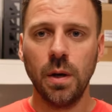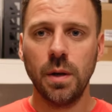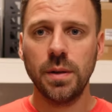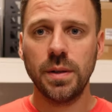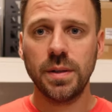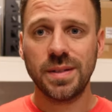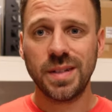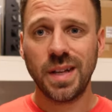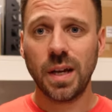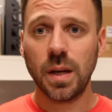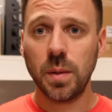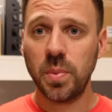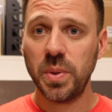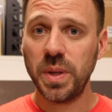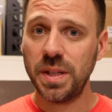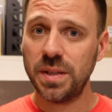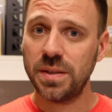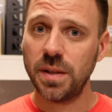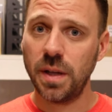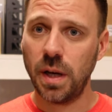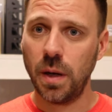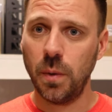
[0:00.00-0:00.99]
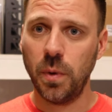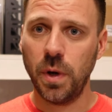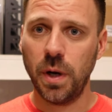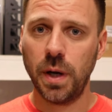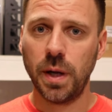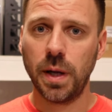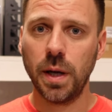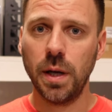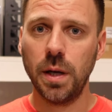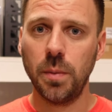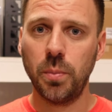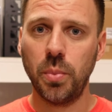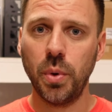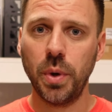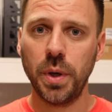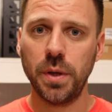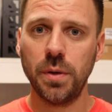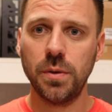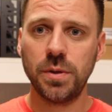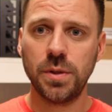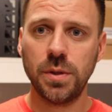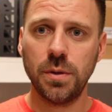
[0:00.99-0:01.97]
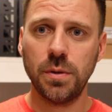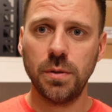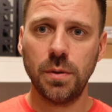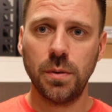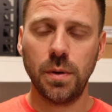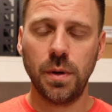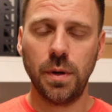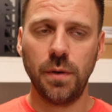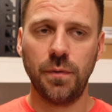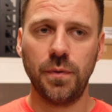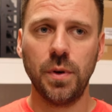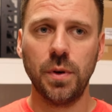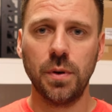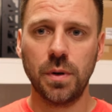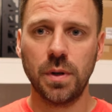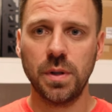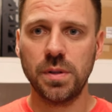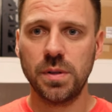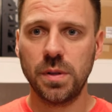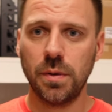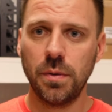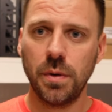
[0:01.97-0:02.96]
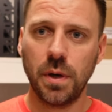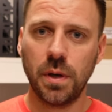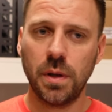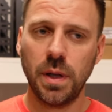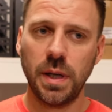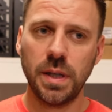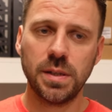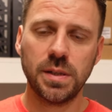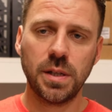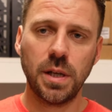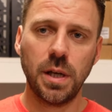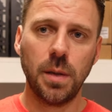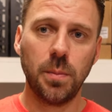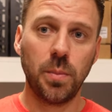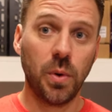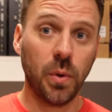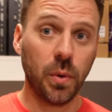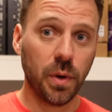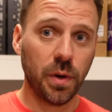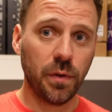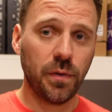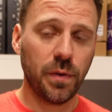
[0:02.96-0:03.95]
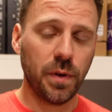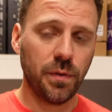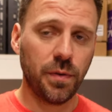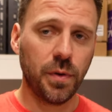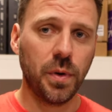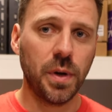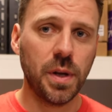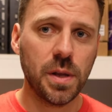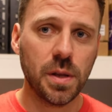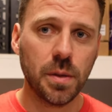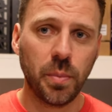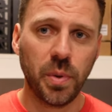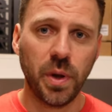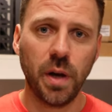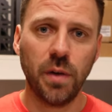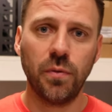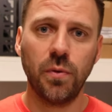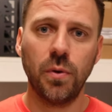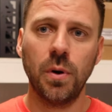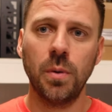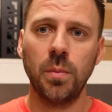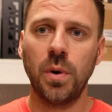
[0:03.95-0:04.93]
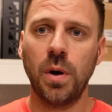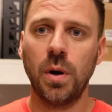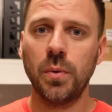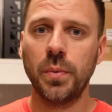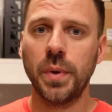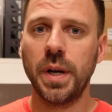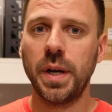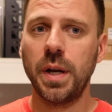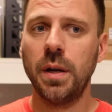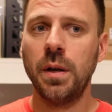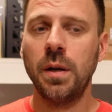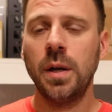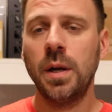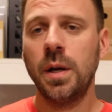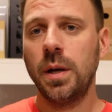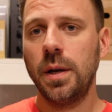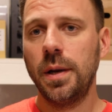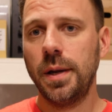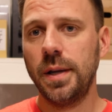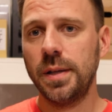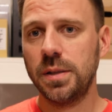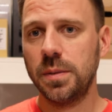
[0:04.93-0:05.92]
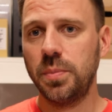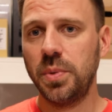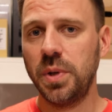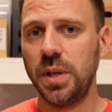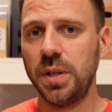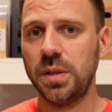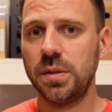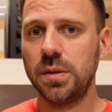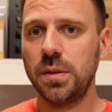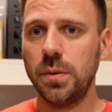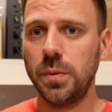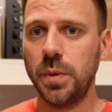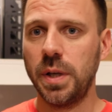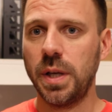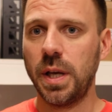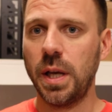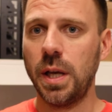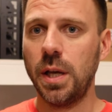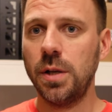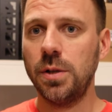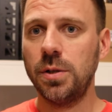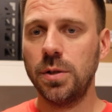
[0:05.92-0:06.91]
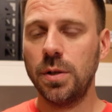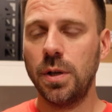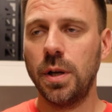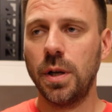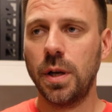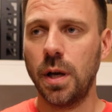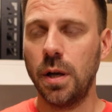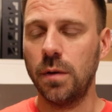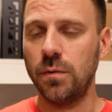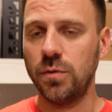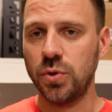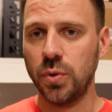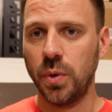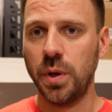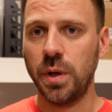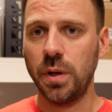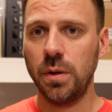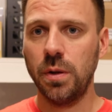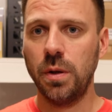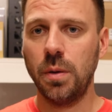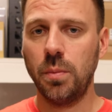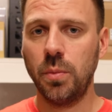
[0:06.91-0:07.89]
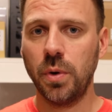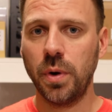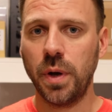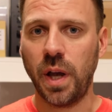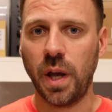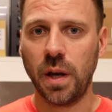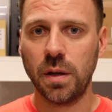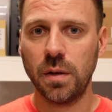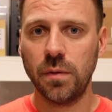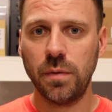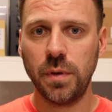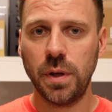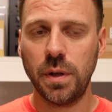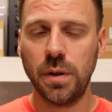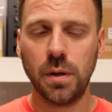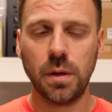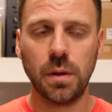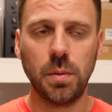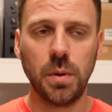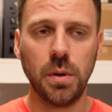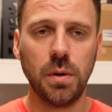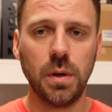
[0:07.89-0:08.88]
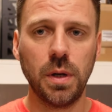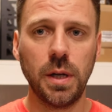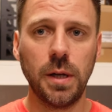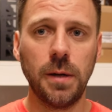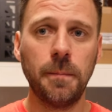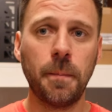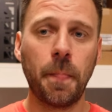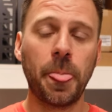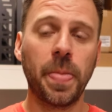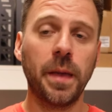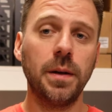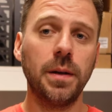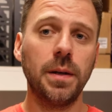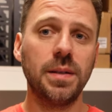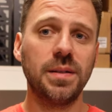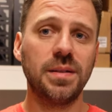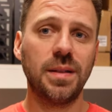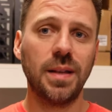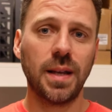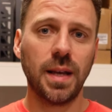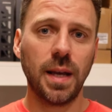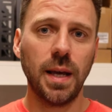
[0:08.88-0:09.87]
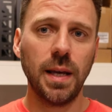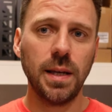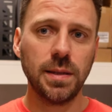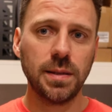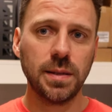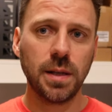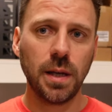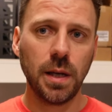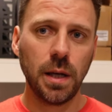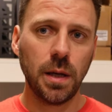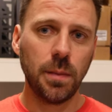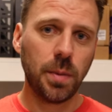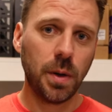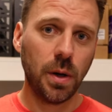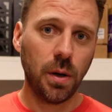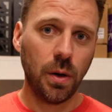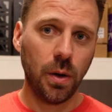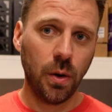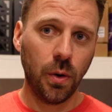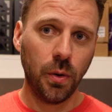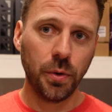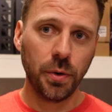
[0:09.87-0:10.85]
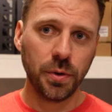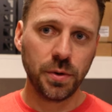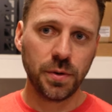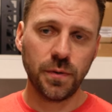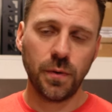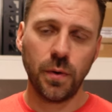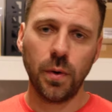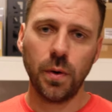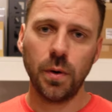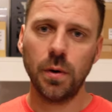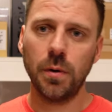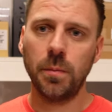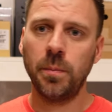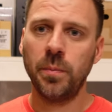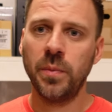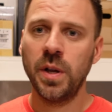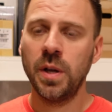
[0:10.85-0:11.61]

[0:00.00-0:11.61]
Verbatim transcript: The second place that I want to kind of point you to, if you're considering Kaleidescape or if you're in the platform already, as a place to engage and kind of join a little more actively in the community is the Kscape Owners Forum.